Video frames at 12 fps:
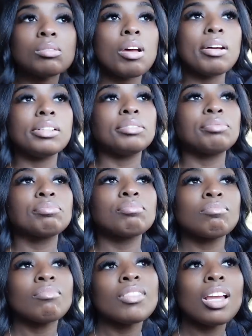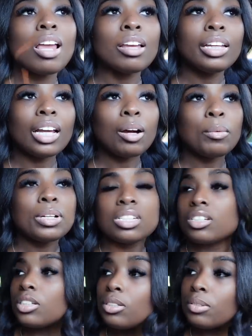And yeah, I want to
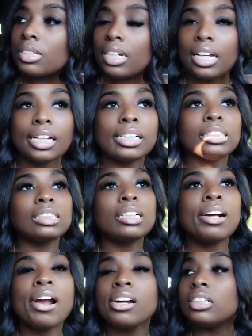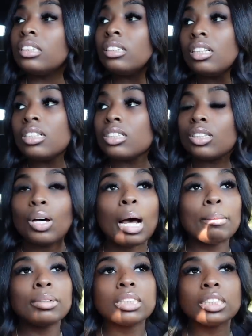look cute today. So
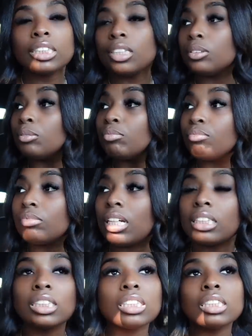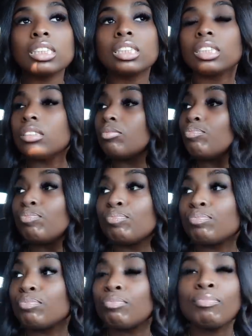I'm going to look cute. That's just
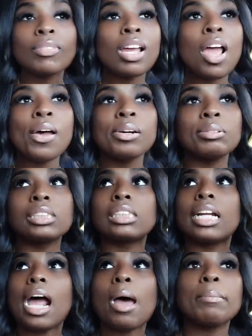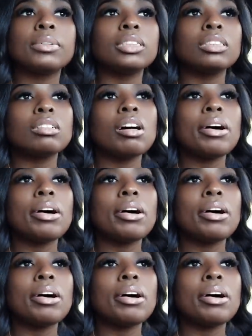what's going to happen.